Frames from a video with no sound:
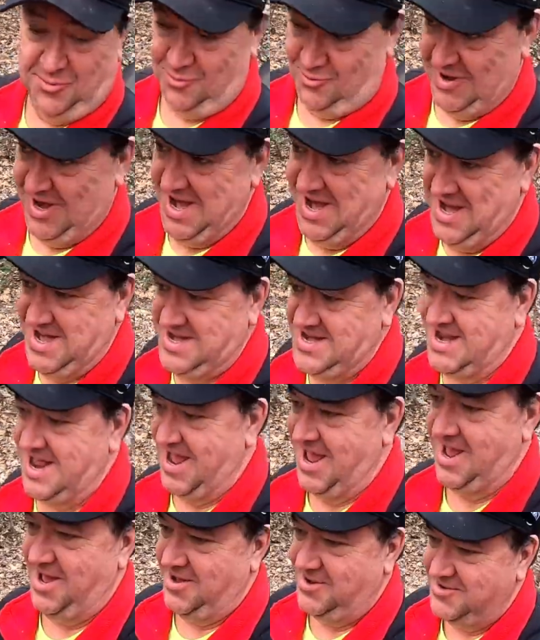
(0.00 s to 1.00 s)
rain
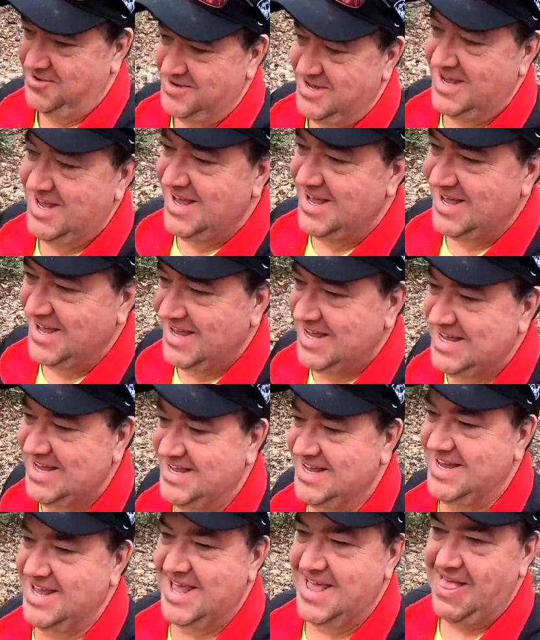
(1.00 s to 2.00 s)
now,
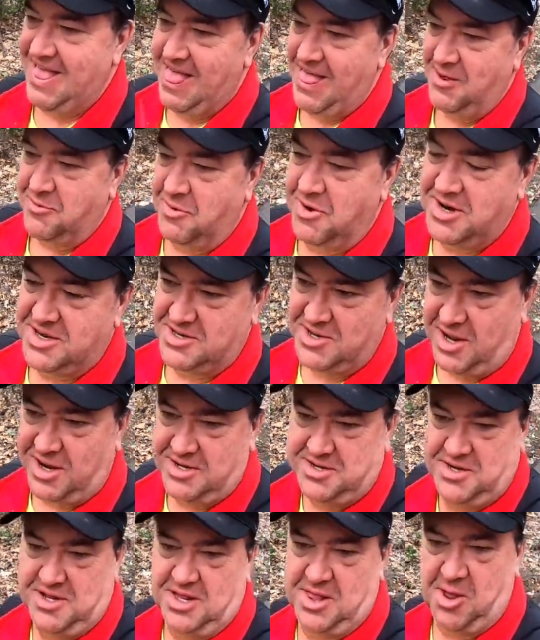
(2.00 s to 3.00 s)
I want to
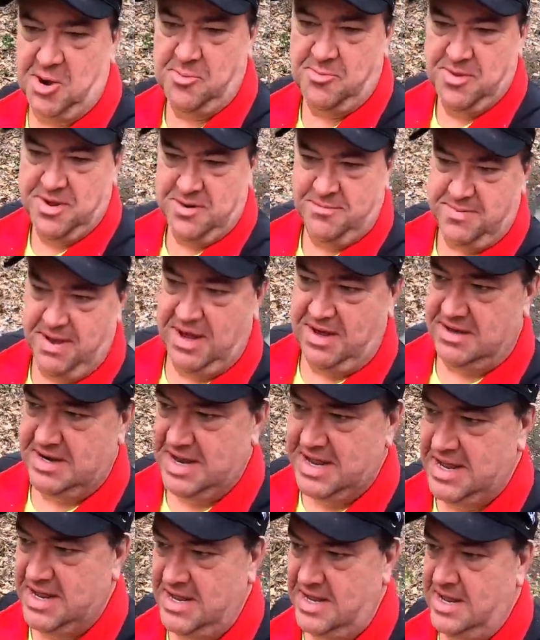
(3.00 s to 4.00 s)
talk to you a little bit about
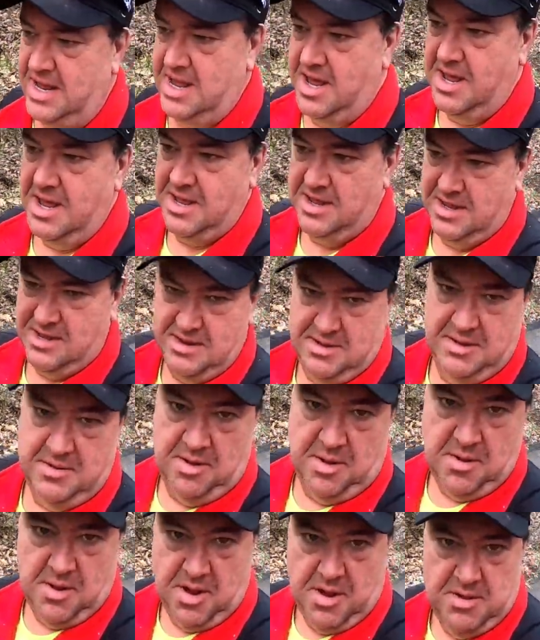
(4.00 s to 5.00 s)

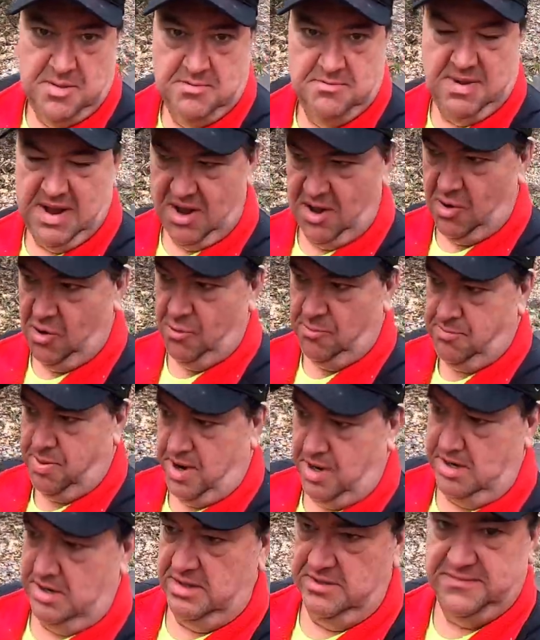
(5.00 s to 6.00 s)
my whole
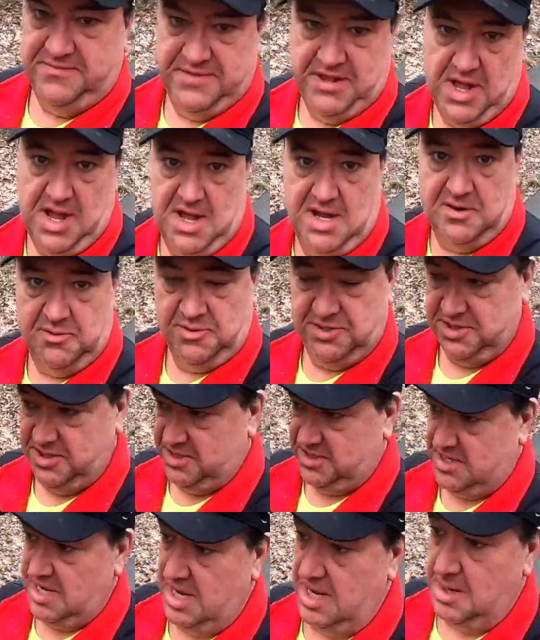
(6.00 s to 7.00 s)
part of the vlog, which
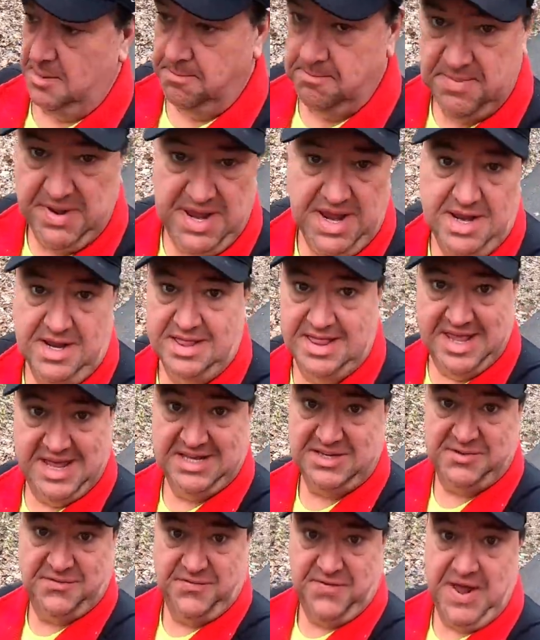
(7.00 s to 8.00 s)
is being
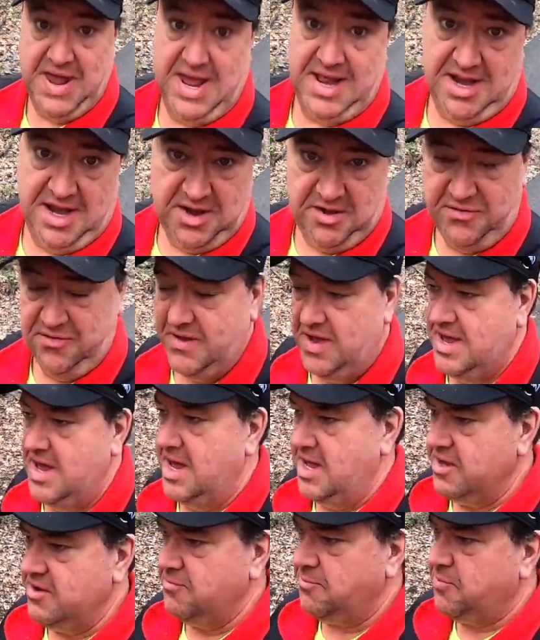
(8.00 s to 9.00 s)
less fat. And you
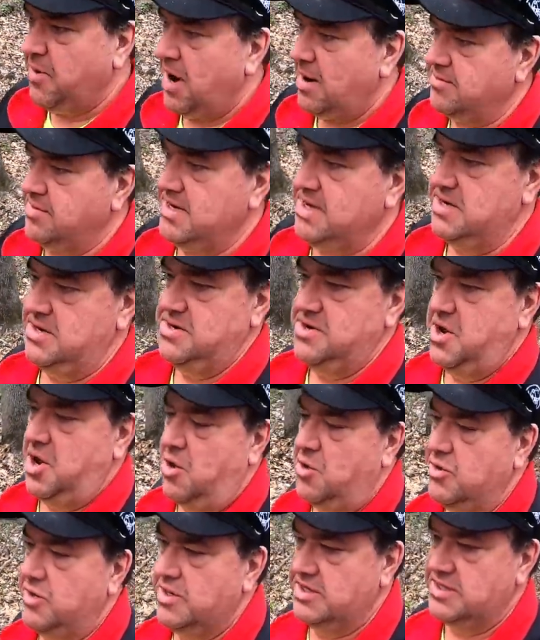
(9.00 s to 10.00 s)
you probably
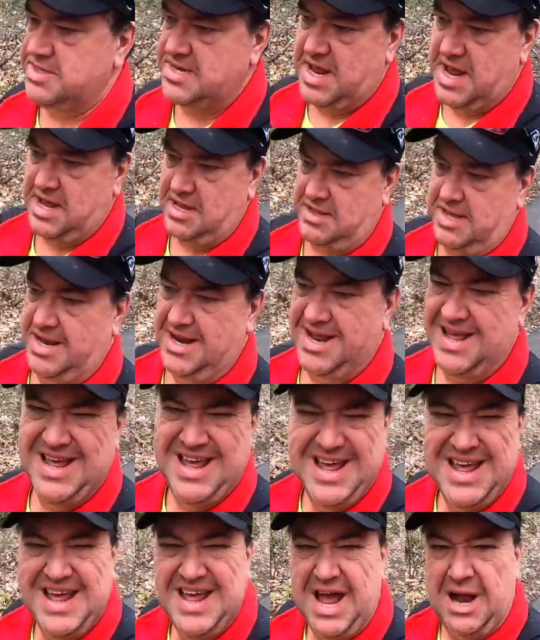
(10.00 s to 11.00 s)
noticed now that
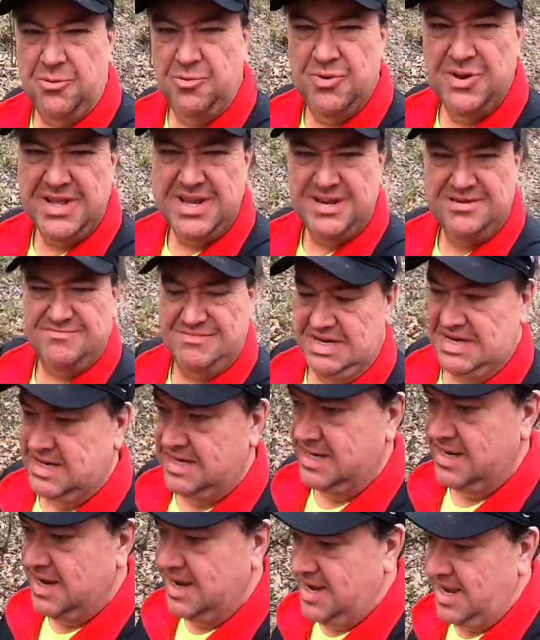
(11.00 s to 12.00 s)
I really
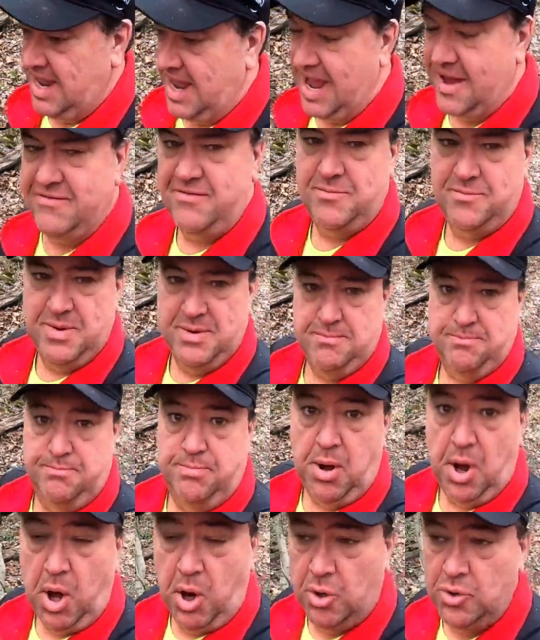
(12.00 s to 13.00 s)
I haven't been
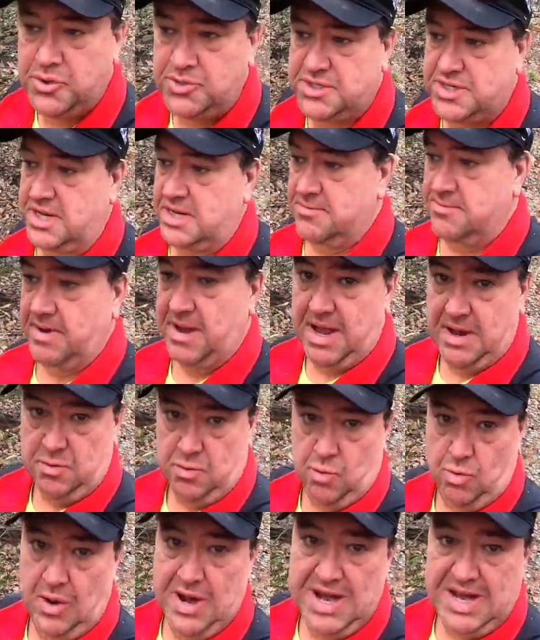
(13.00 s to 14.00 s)
posting my
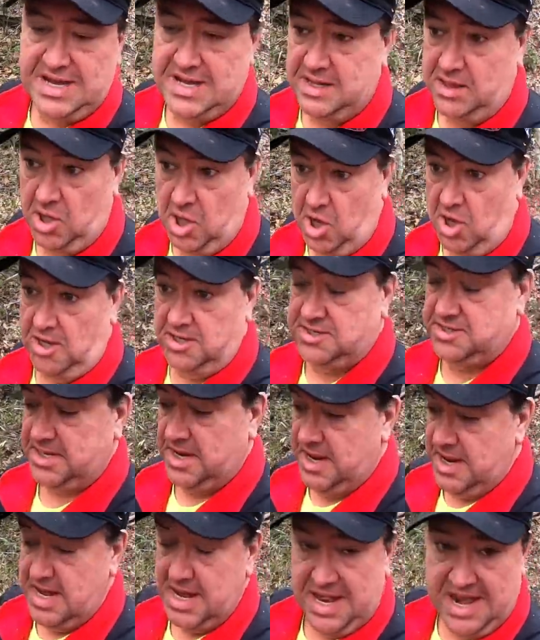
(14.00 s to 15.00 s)
weight loss
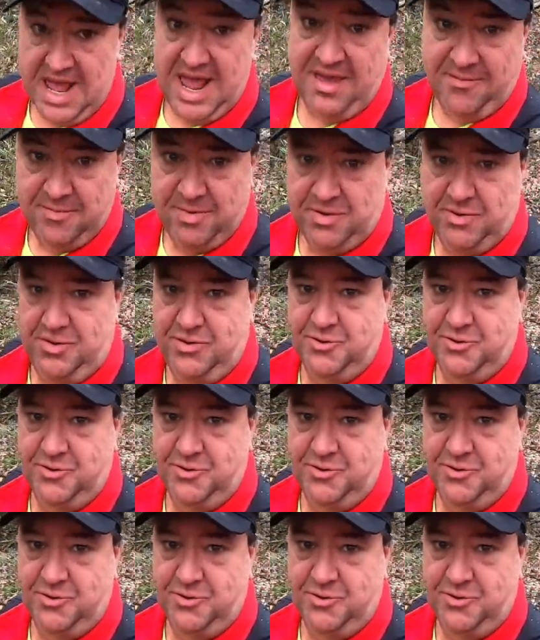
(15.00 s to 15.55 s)
and I have been